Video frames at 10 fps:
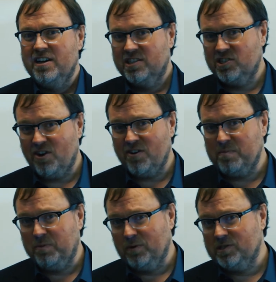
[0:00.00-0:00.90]
sorry,
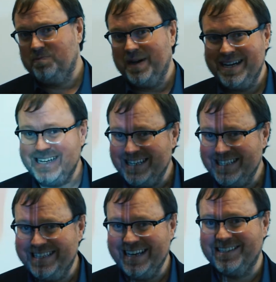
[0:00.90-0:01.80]
Paul Spain,
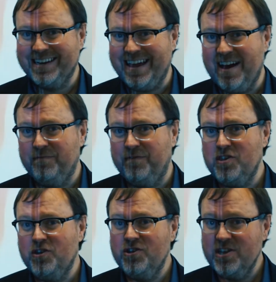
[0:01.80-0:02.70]
doesn't count for
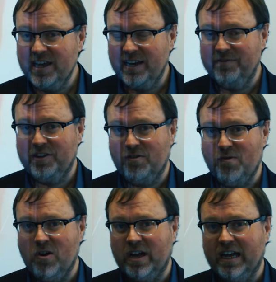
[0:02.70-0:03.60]
you. You live in the wrong